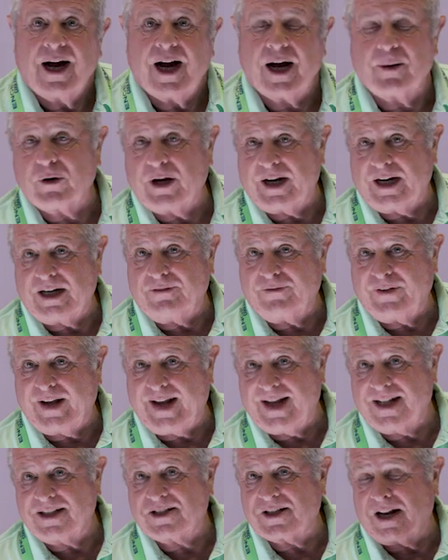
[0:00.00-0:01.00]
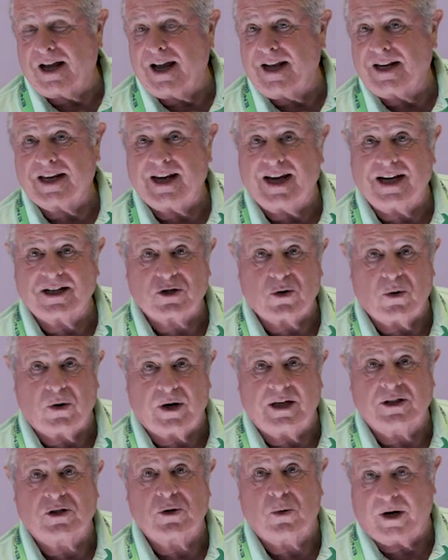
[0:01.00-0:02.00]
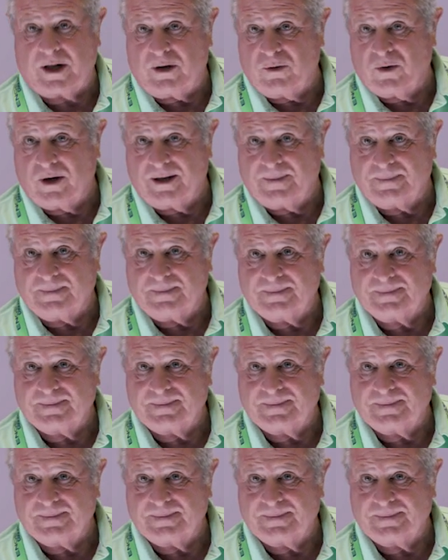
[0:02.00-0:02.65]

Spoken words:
I'm Randy Vance at ICAST 2021.